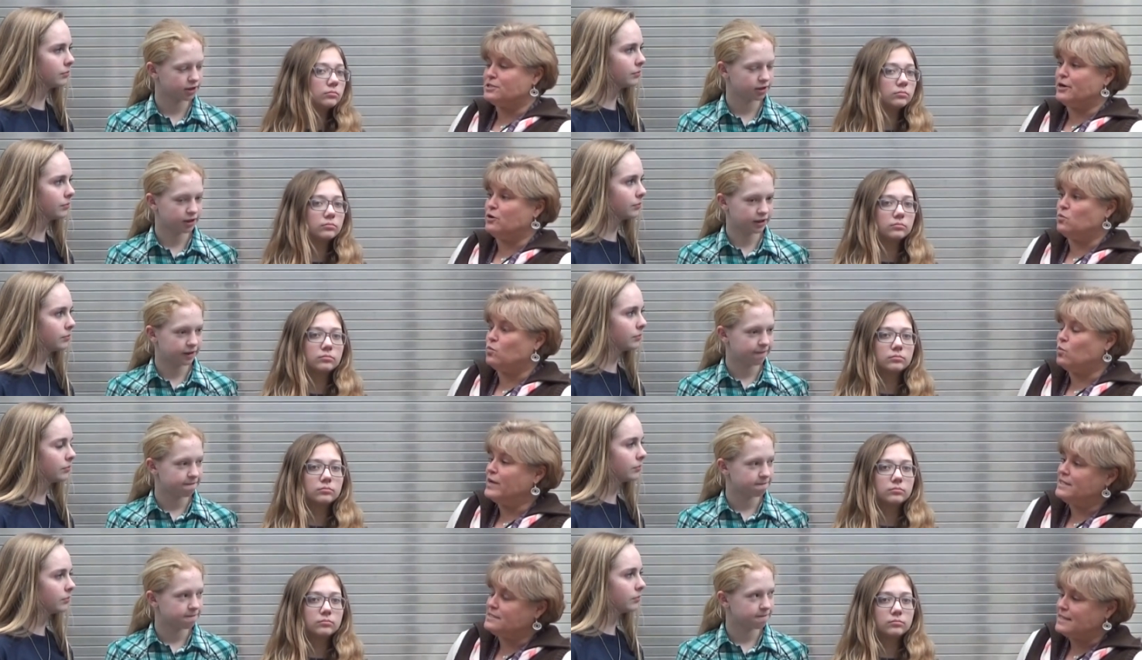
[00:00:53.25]
Speaker 1: So
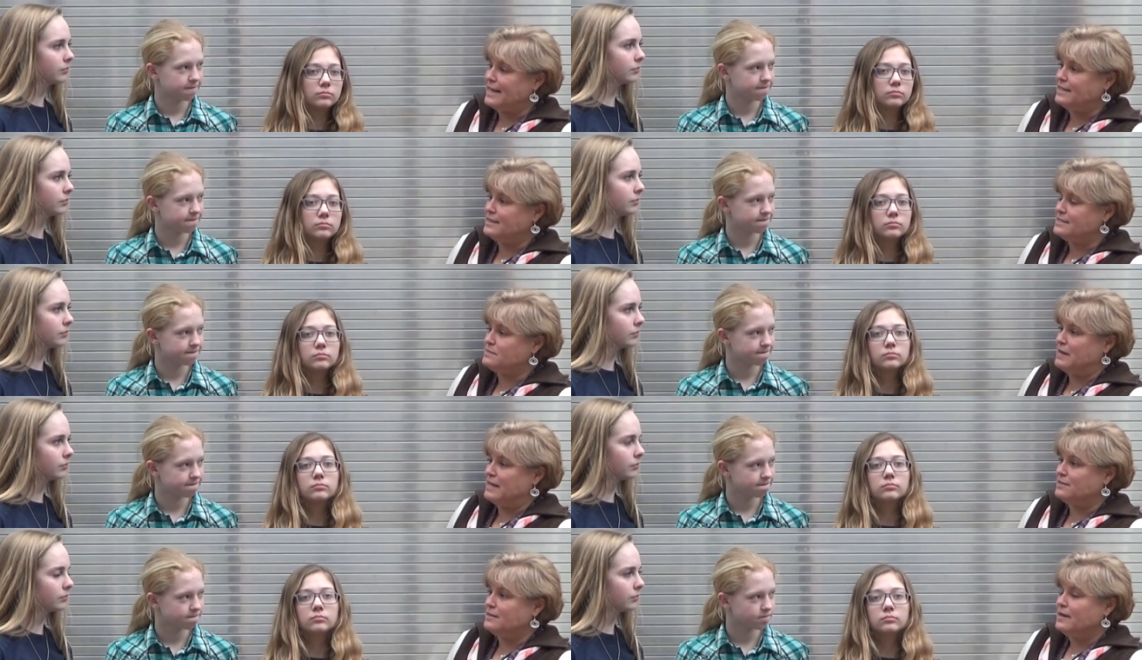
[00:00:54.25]
we decided this
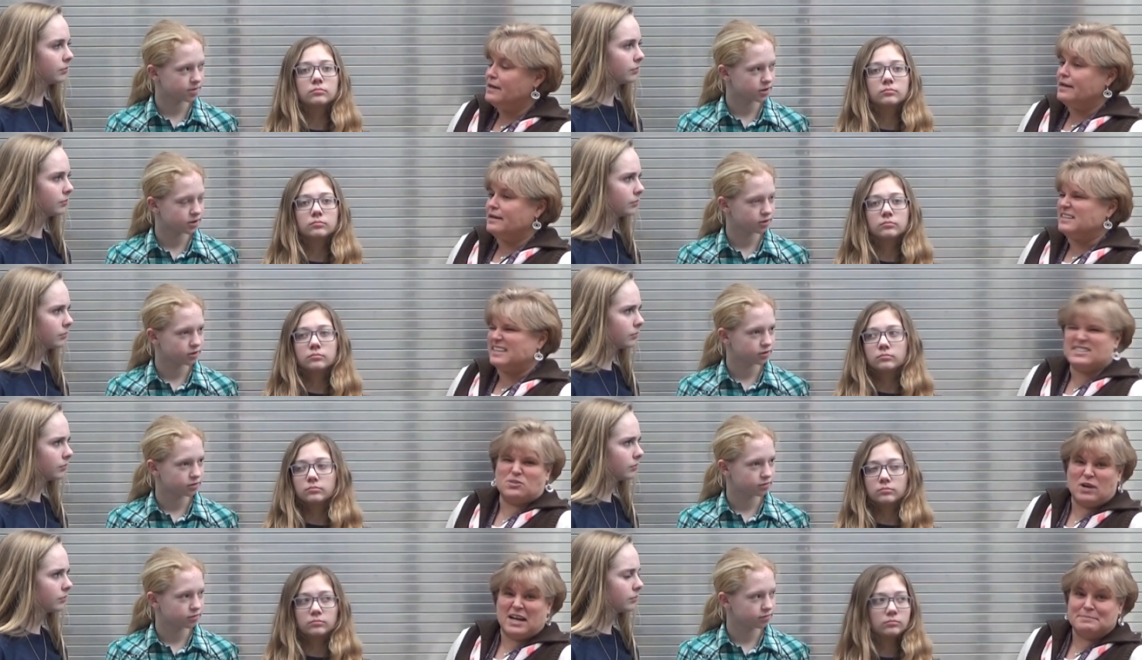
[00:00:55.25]
month, because
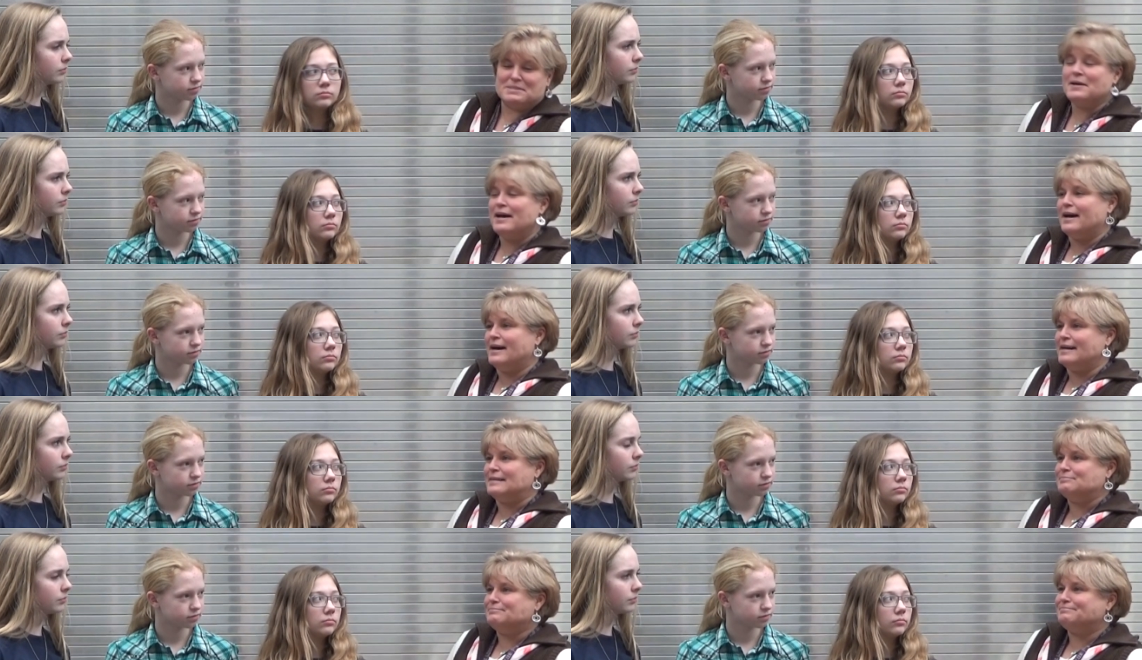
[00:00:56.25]
it rhymes, um,